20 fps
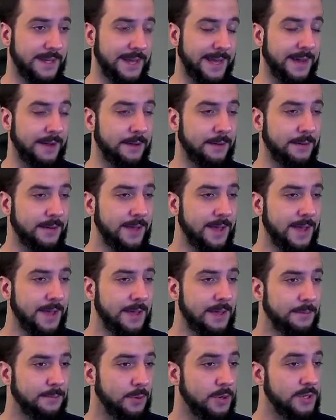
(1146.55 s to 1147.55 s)
down,
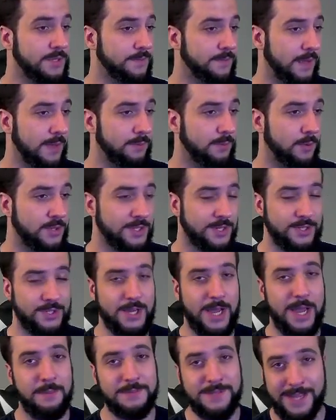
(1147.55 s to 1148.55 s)
Poison Fang, Poison
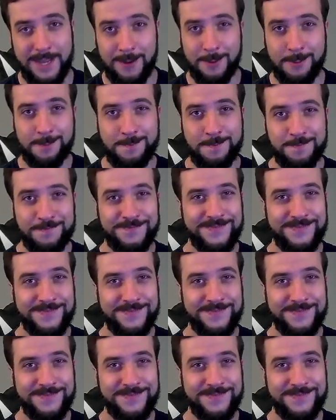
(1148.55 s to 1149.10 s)
Jab down,